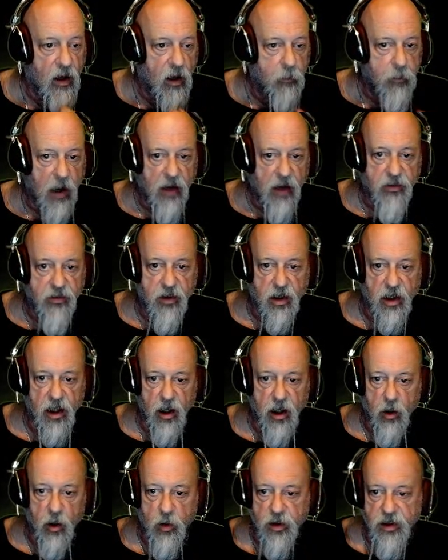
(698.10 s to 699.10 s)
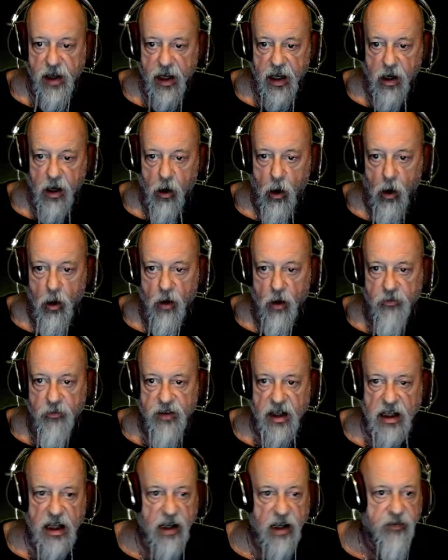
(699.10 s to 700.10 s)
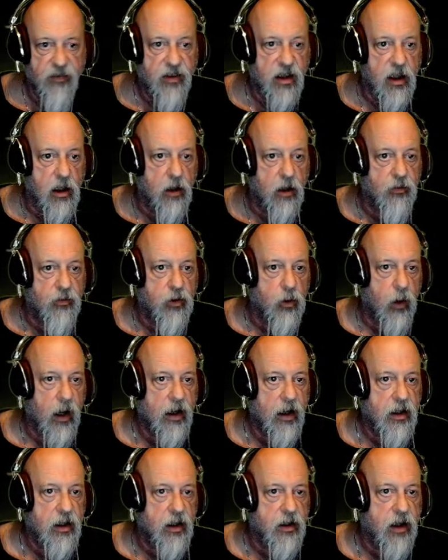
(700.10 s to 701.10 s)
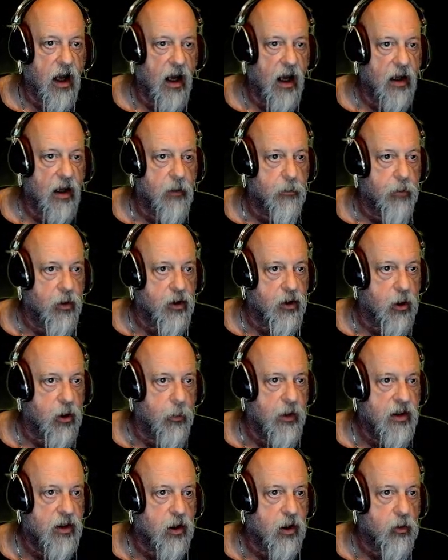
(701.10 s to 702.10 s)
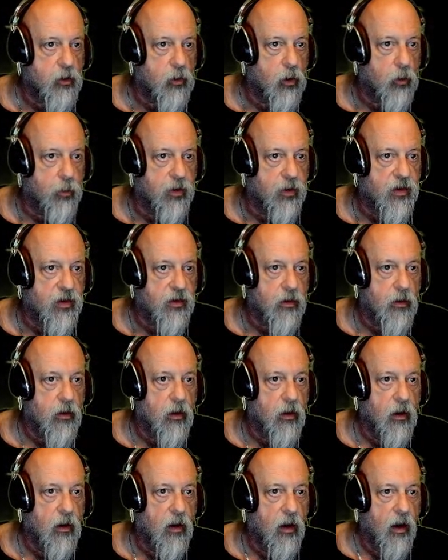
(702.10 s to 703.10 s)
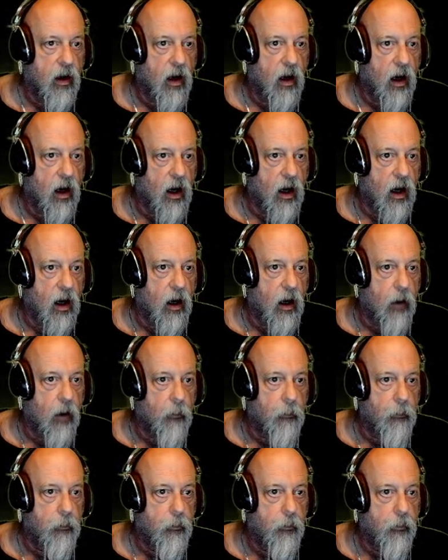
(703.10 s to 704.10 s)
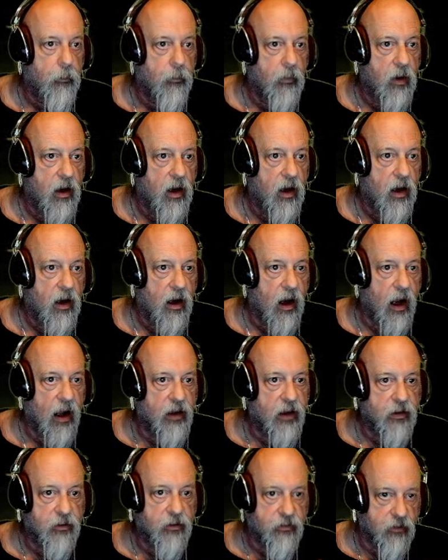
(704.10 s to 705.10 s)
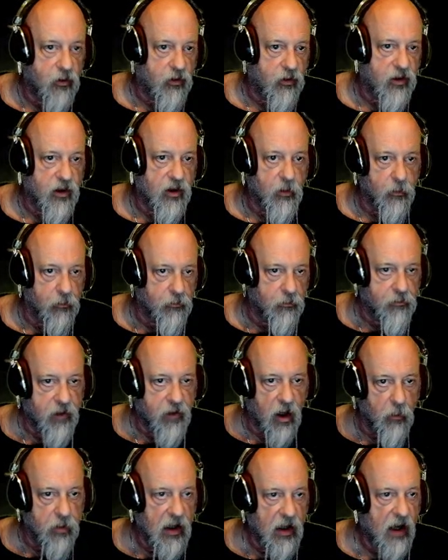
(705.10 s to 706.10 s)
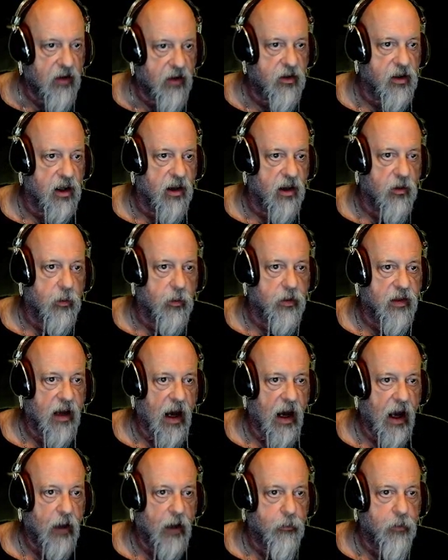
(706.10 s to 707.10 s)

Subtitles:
Basically, you can take all of the glyphs that you've created and put them into groups. And there's some complexities with that.